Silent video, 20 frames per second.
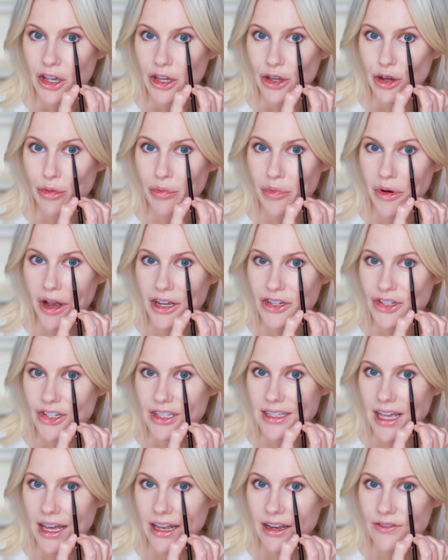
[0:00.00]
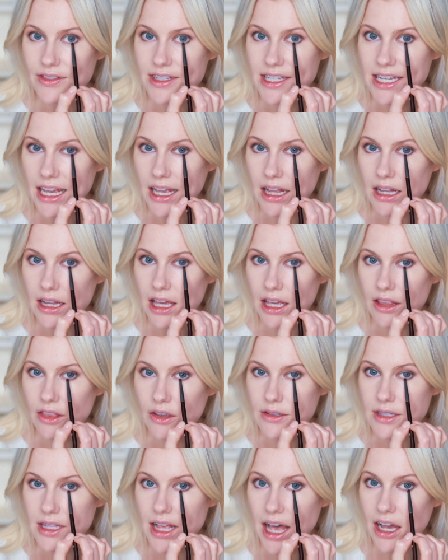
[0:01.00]
your brush is kind of tickling
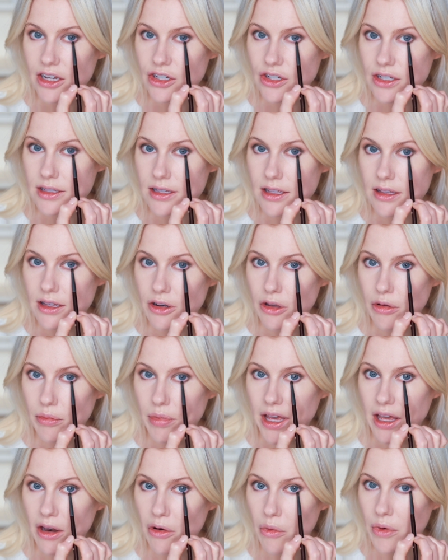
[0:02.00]
those lashes a little bit.